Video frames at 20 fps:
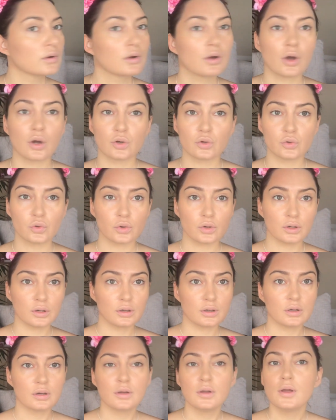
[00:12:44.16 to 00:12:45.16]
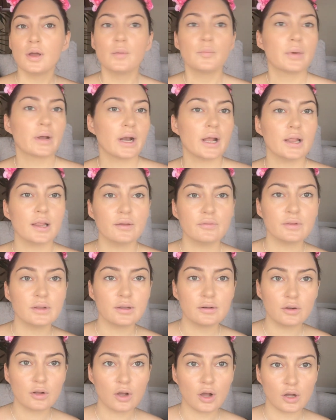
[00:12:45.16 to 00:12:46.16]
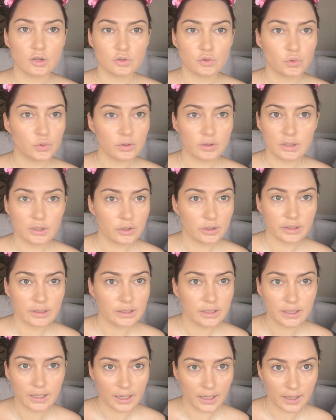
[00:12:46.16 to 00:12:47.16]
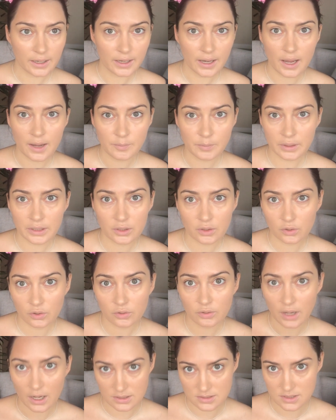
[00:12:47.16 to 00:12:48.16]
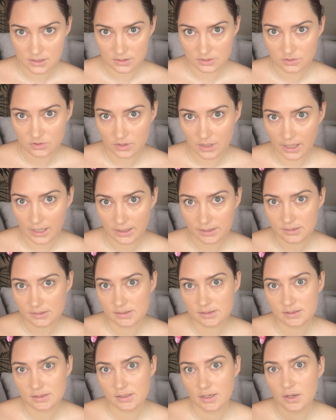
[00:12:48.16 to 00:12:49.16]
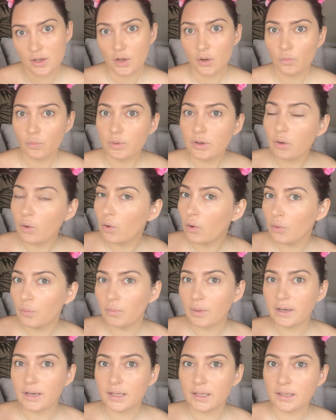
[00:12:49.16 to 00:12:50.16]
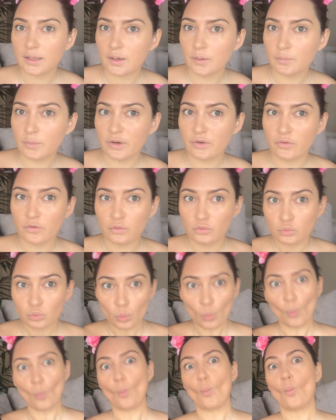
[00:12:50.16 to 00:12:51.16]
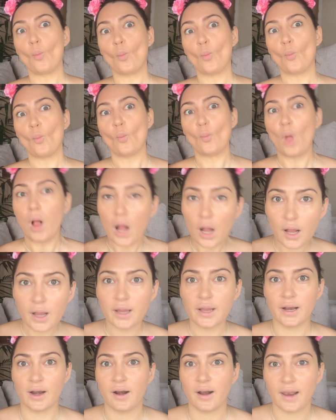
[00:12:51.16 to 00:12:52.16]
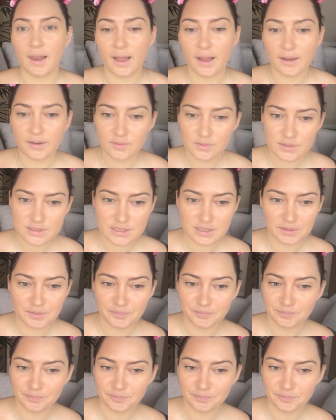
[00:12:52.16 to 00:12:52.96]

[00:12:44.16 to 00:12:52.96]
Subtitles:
contour. But I love a little contour during the day. I mean, who doesn't, right? We all want a little bit of in our lives.